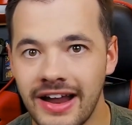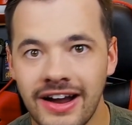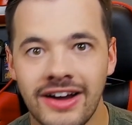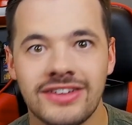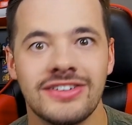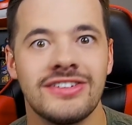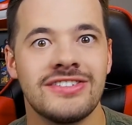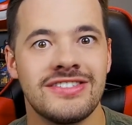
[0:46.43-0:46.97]

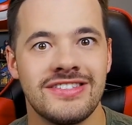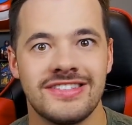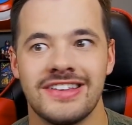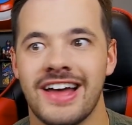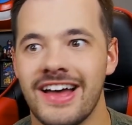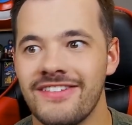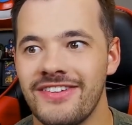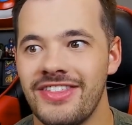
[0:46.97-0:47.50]
characters and
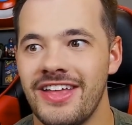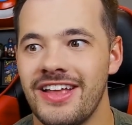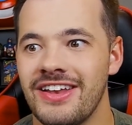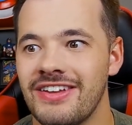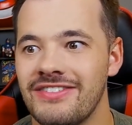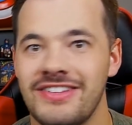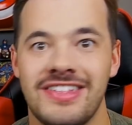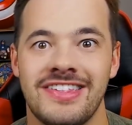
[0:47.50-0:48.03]
stuff. And
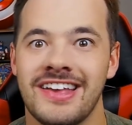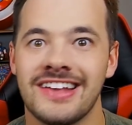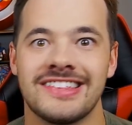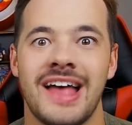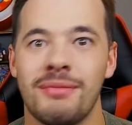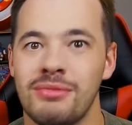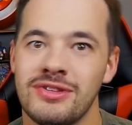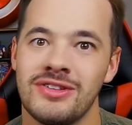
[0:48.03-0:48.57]
then if it's
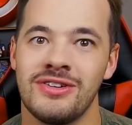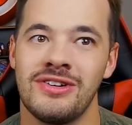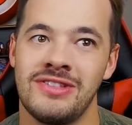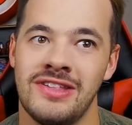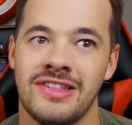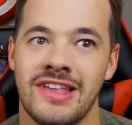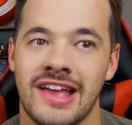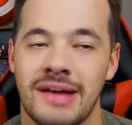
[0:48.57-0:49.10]
6
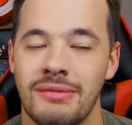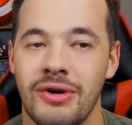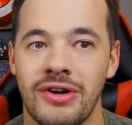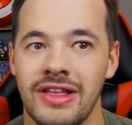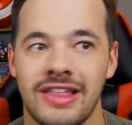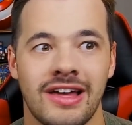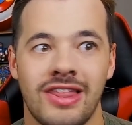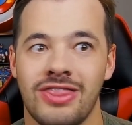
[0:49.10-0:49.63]
episodes, it's like I'm
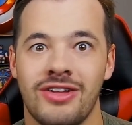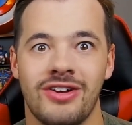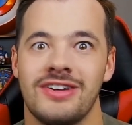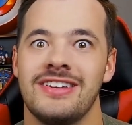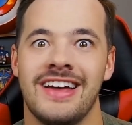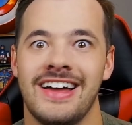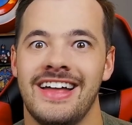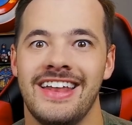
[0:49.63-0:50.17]
already like a
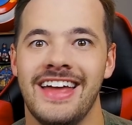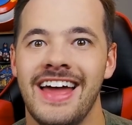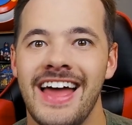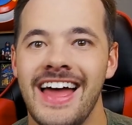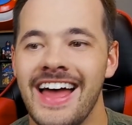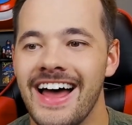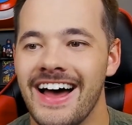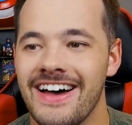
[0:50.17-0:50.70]
third done
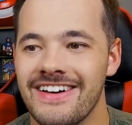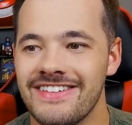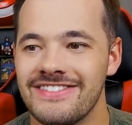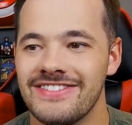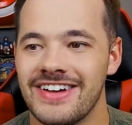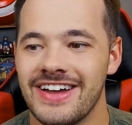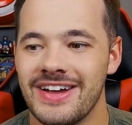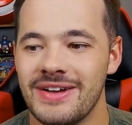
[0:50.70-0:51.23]

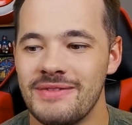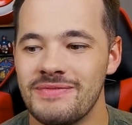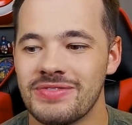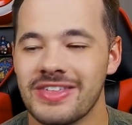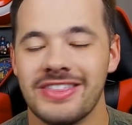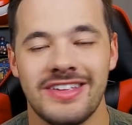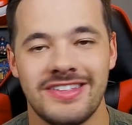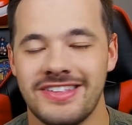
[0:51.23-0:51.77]
of
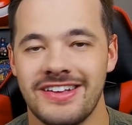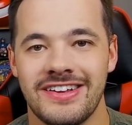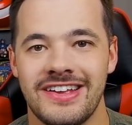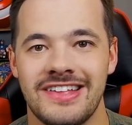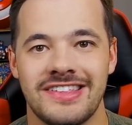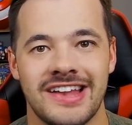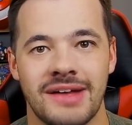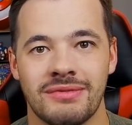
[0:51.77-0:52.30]
the
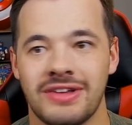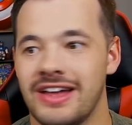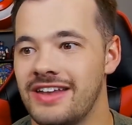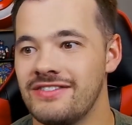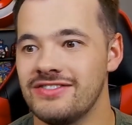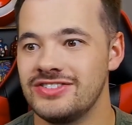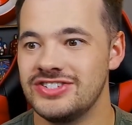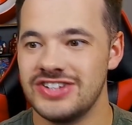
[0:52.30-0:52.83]
series and I'm
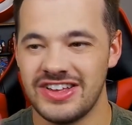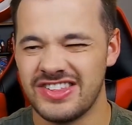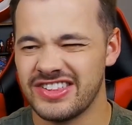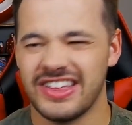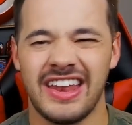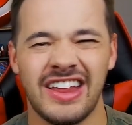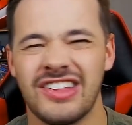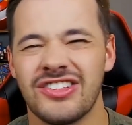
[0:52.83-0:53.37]
kind of
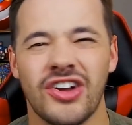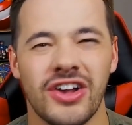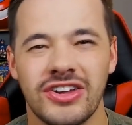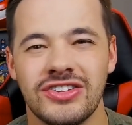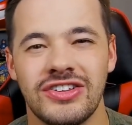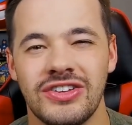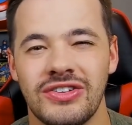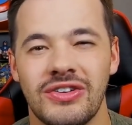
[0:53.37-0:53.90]
just getting
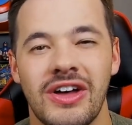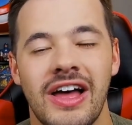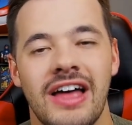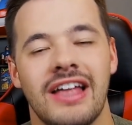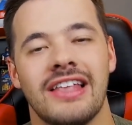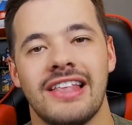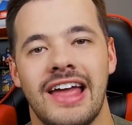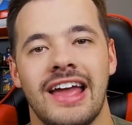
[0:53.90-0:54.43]
started to
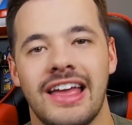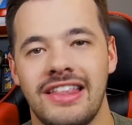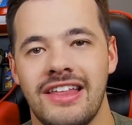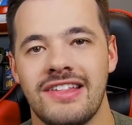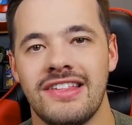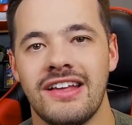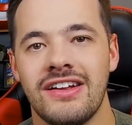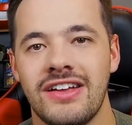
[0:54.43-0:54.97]
like in
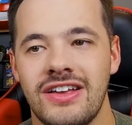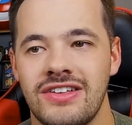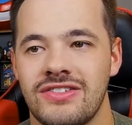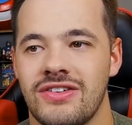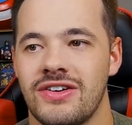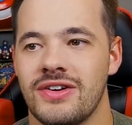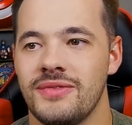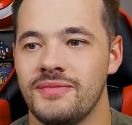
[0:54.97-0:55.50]
the
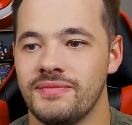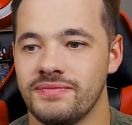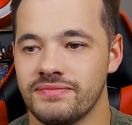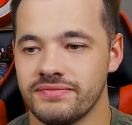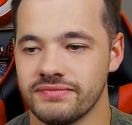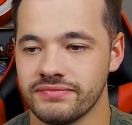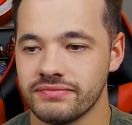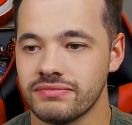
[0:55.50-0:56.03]
series or...
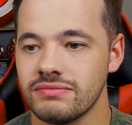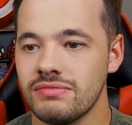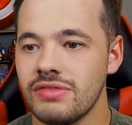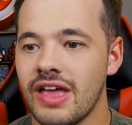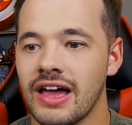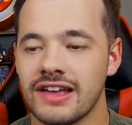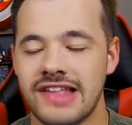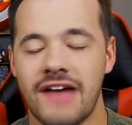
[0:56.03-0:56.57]

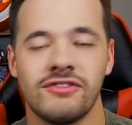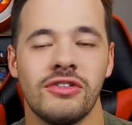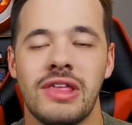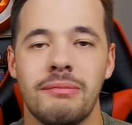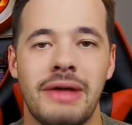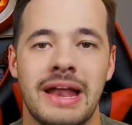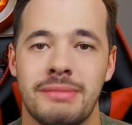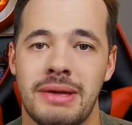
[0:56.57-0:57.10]
So I haven't
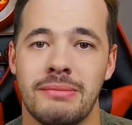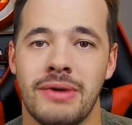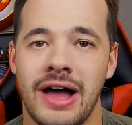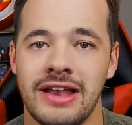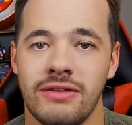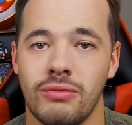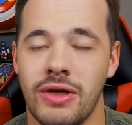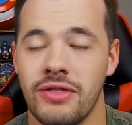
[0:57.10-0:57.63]
really made up my
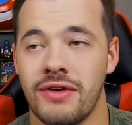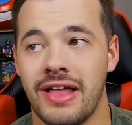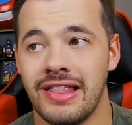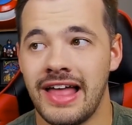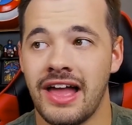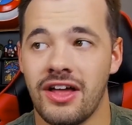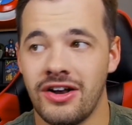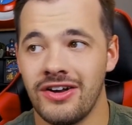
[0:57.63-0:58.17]
mind of whether I
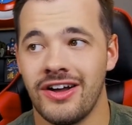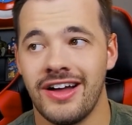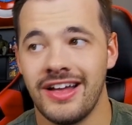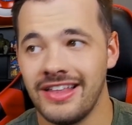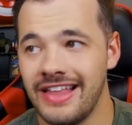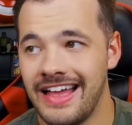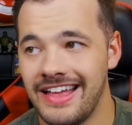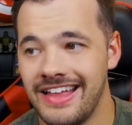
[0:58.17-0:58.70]
like it or
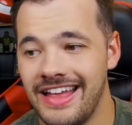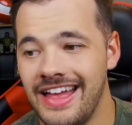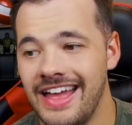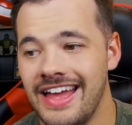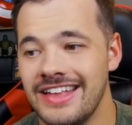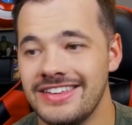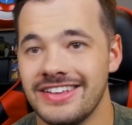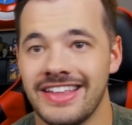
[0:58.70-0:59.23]
not
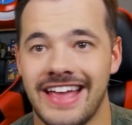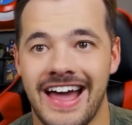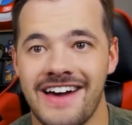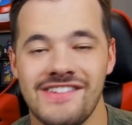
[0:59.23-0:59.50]
until like